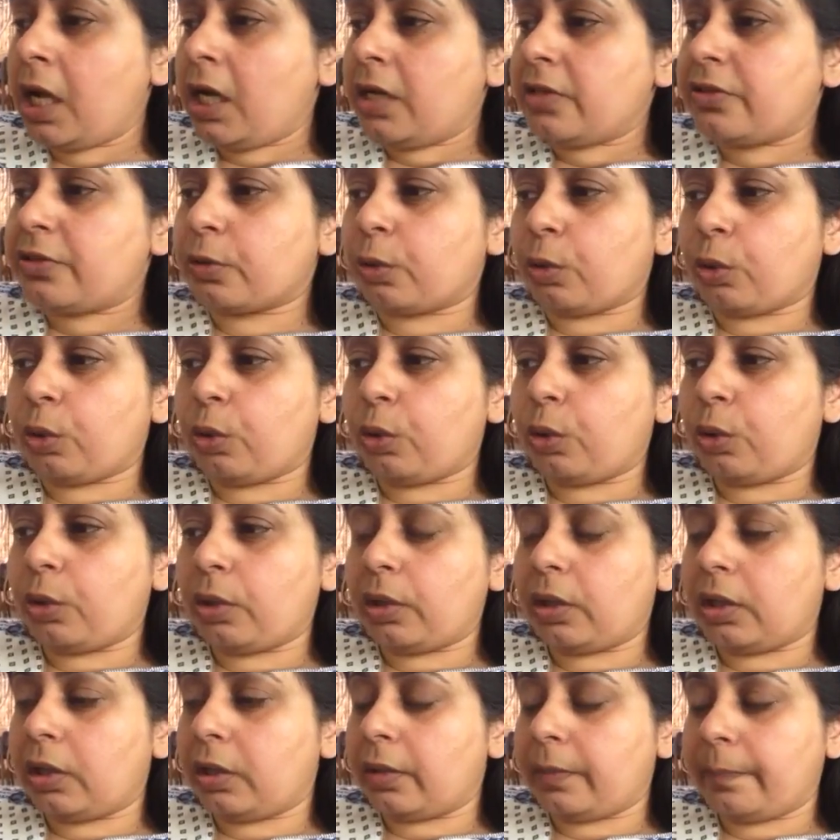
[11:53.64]

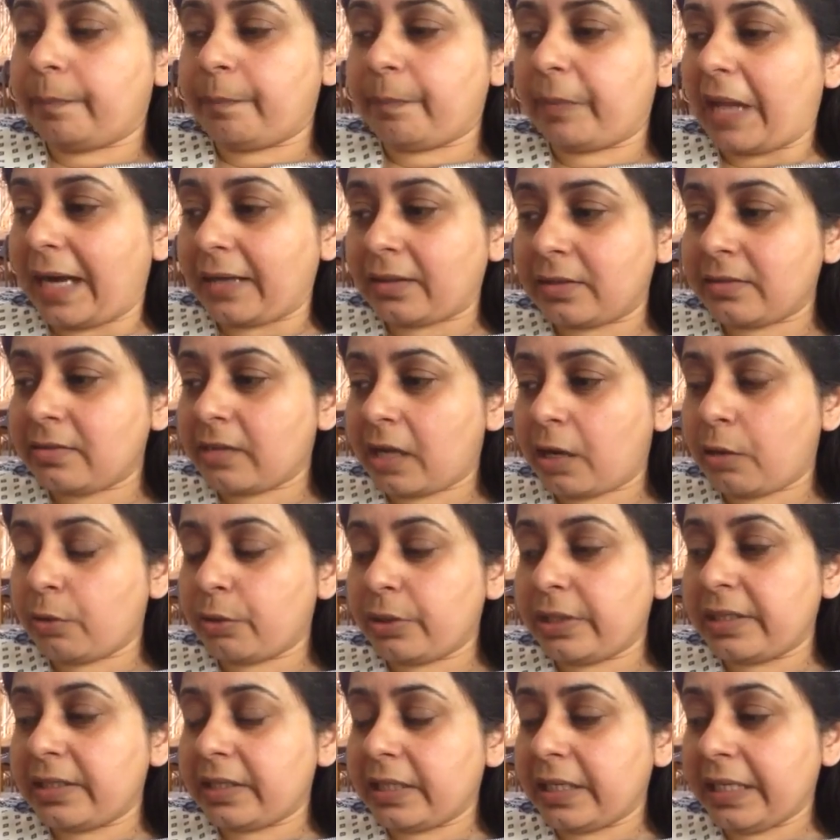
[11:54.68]
So that is
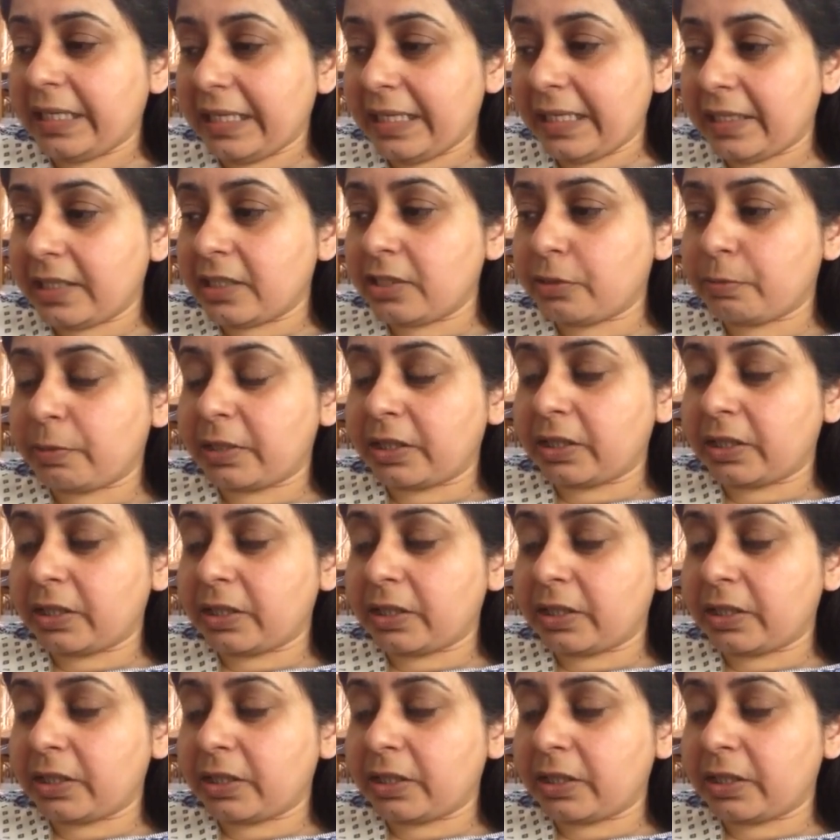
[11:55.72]
how he is.